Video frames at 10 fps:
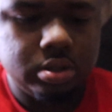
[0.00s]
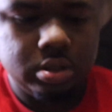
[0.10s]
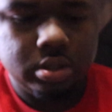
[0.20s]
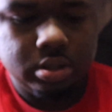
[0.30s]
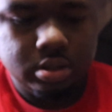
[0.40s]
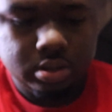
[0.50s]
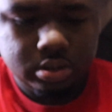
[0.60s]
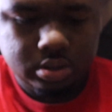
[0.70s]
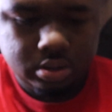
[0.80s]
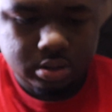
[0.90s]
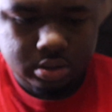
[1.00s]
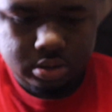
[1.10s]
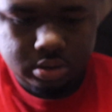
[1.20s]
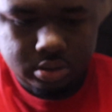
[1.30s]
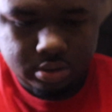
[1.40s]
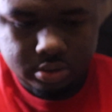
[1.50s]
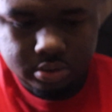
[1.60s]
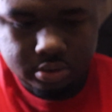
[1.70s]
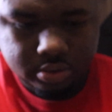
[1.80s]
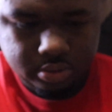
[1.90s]

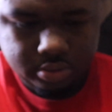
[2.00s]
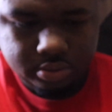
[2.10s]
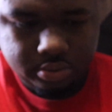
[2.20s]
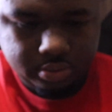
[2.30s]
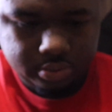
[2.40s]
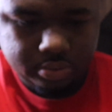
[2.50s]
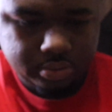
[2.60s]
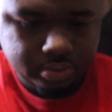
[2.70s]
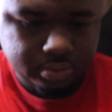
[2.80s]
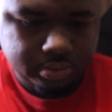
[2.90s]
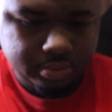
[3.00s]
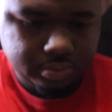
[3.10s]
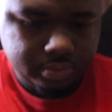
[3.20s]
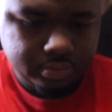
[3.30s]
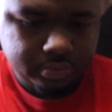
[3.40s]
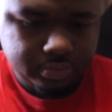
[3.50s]
[no speech]